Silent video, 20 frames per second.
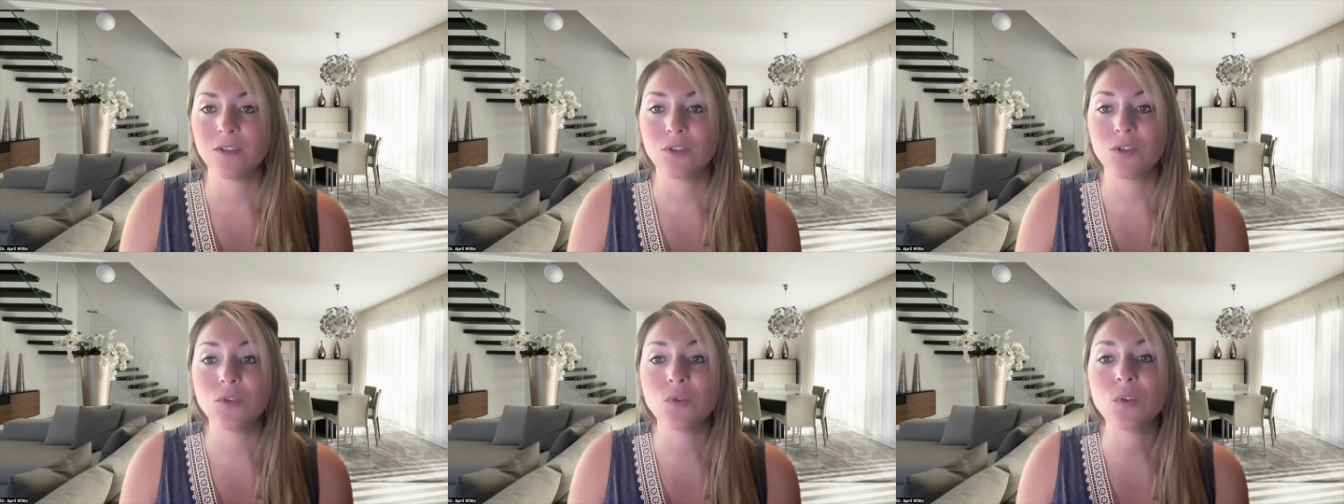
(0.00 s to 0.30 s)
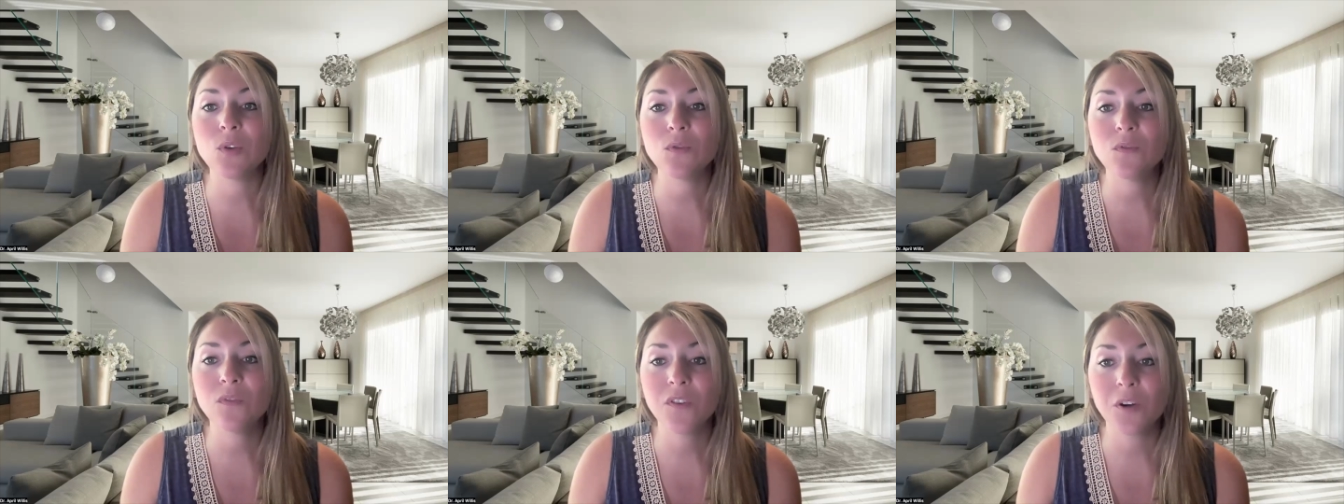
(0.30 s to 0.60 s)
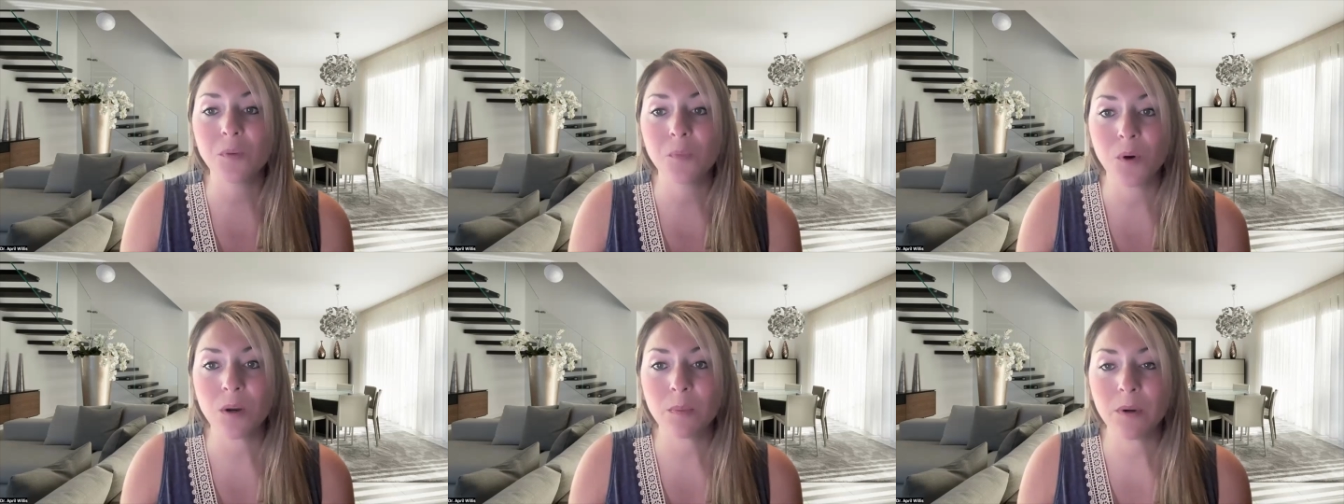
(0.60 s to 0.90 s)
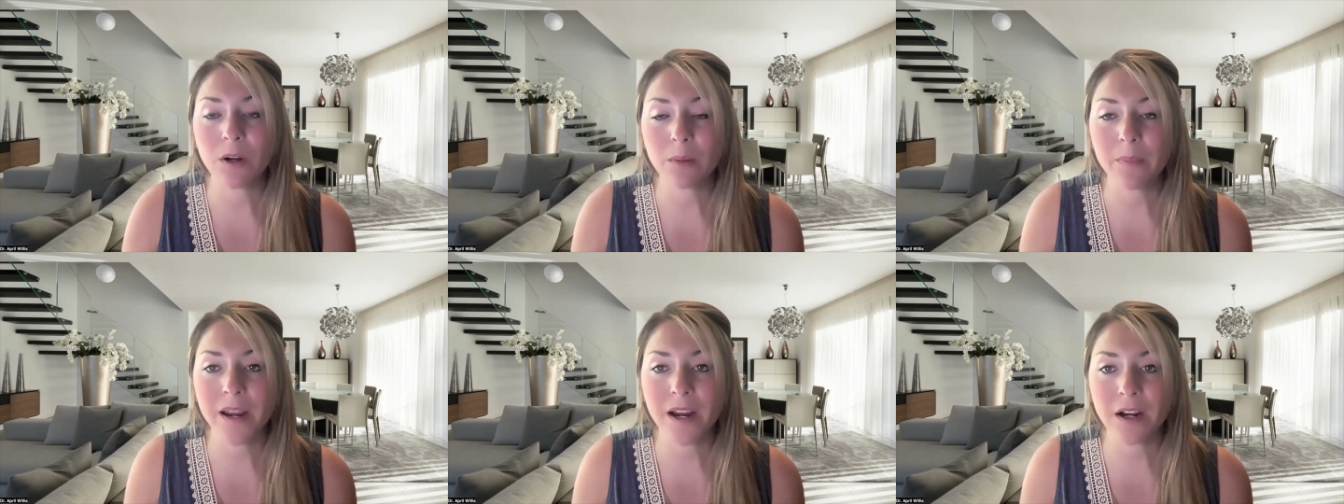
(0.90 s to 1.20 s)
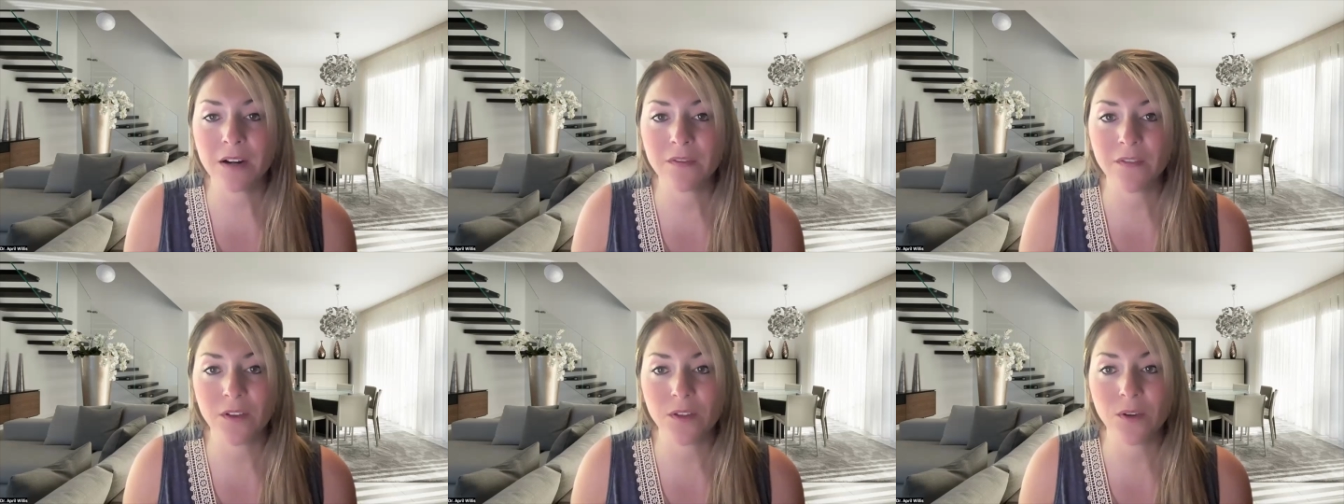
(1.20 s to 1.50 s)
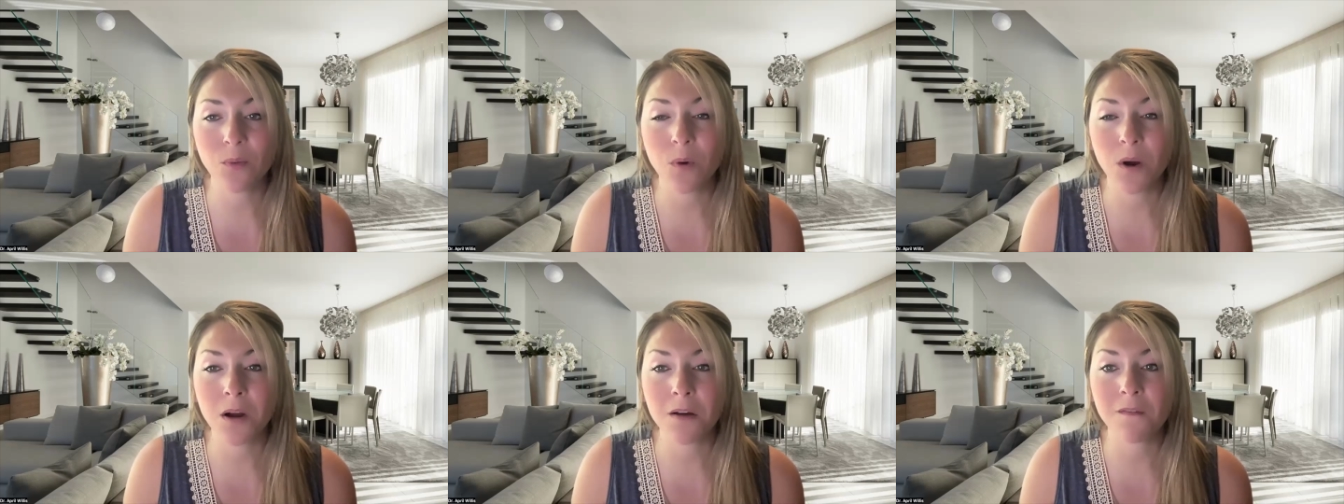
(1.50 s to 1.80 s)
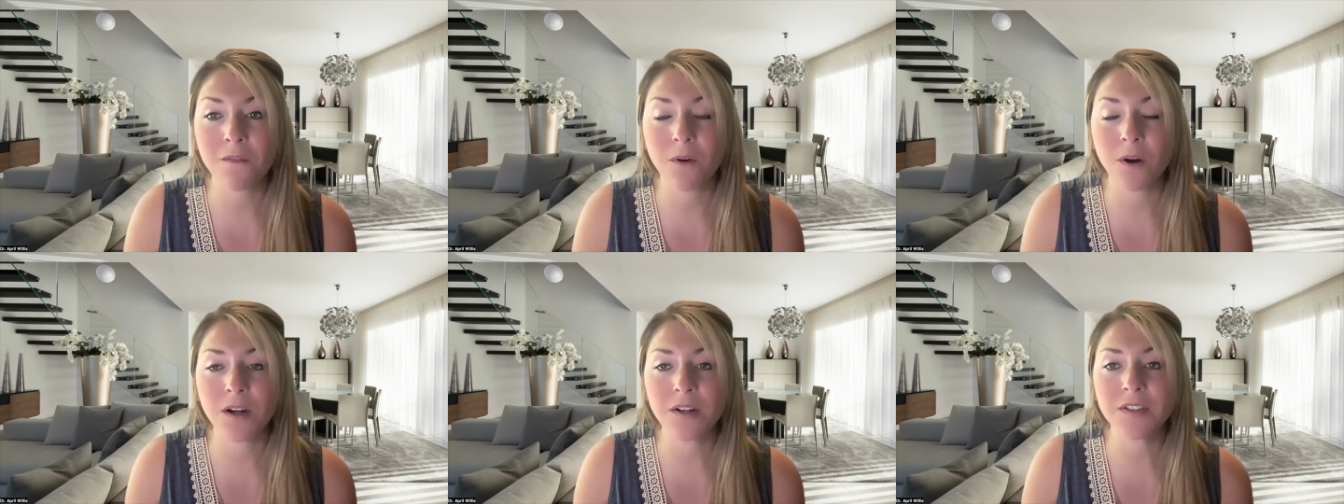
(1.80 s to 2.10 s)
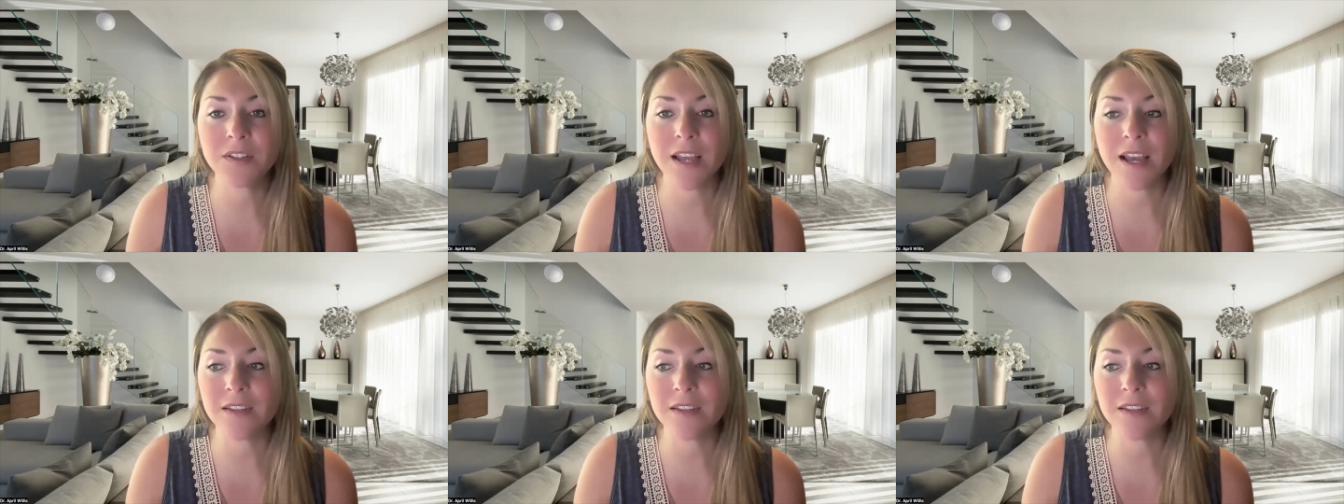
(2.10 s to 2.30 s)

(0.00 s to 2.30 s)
Do you feel more prepared for the workforce